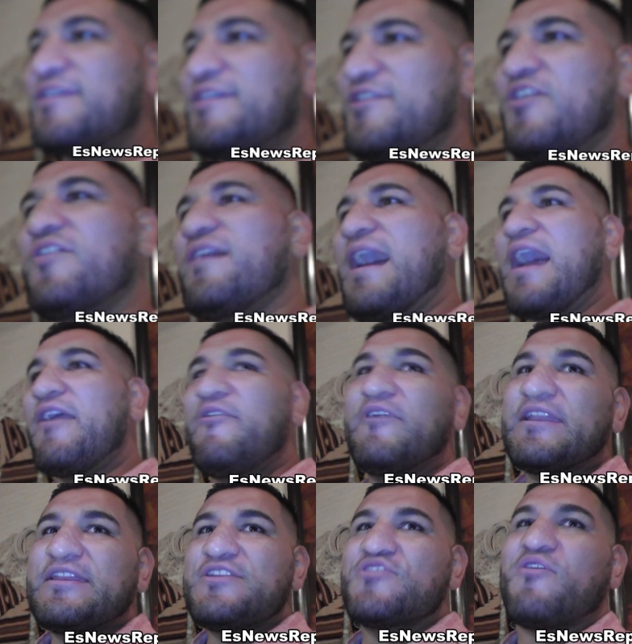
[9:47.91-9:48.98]
You know, I
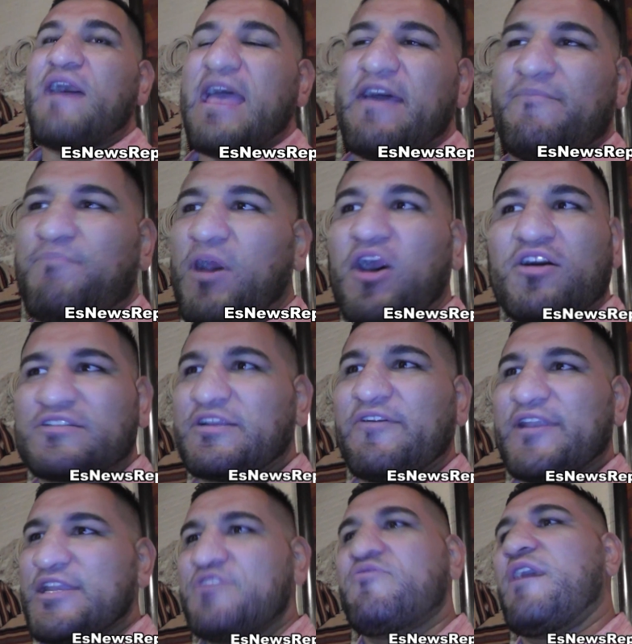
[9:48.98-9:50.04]
already knew I have balls. I
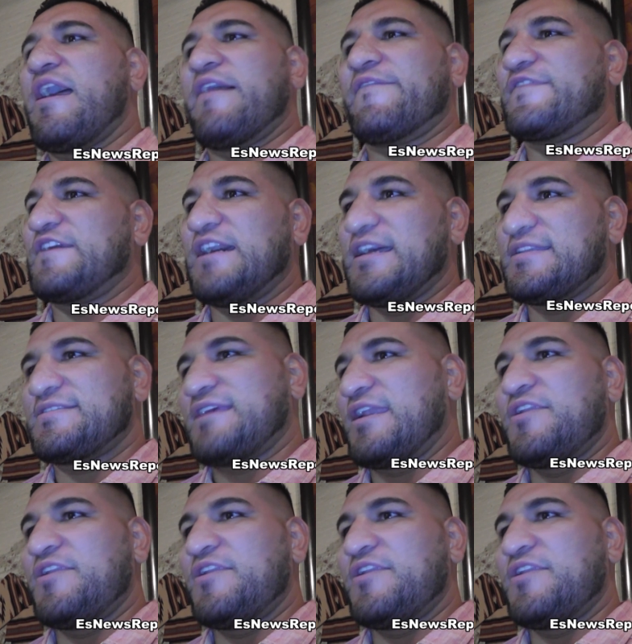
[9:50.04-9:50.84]
already knew I have guts.